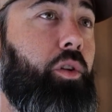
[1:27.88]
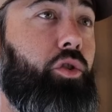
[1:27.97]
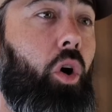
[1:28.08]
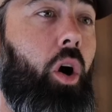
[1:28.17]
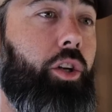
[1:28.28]

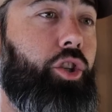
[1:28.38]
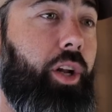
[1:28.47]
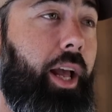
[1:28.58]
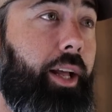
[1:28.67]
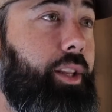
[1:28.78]
Dodge
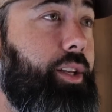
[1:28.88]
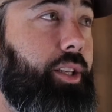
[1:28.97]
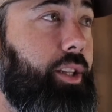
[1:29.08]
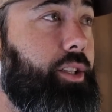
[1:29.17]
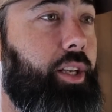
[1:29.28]
had these
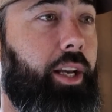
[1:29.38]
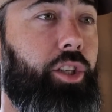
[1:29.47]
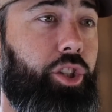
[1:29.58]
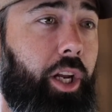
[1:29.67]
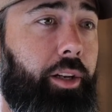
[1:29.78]
in the
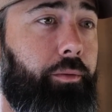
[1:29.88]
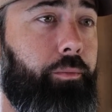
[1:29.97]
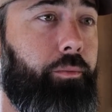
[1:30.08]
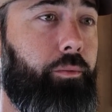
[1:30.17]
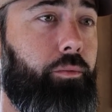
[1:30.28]
second gen